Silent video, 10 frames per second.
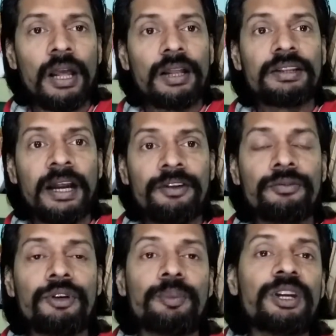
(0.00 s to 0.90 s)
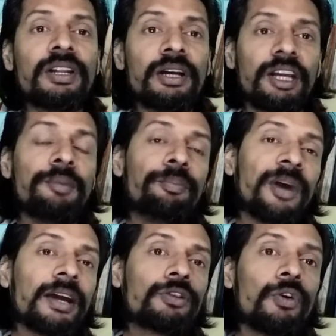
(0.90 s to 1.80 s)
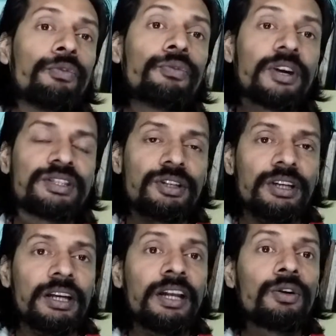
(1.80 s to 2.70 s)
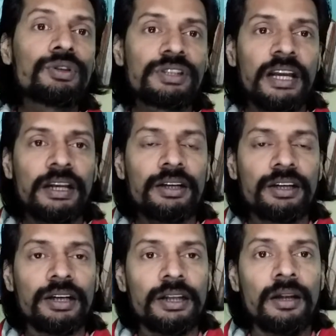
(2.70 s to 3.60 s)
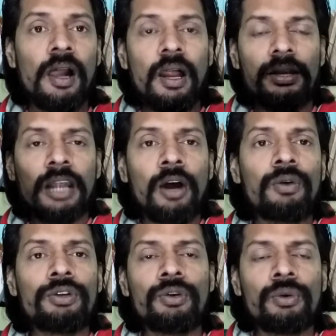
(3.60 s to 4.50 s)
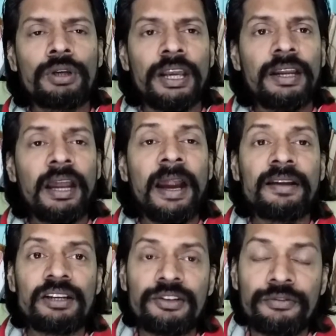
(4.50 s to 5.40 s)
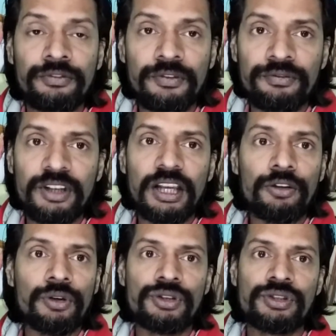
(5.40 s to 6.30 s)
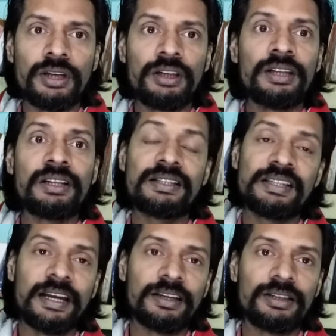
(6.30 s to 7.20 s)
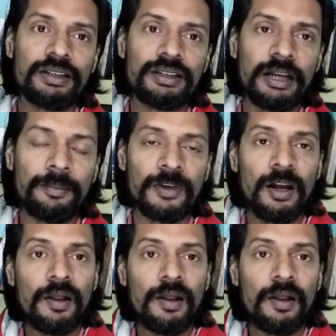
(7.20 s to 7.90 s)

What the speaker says: That would be the impact of first reading or second reading. Now you gain at least 50 question in the second attempt.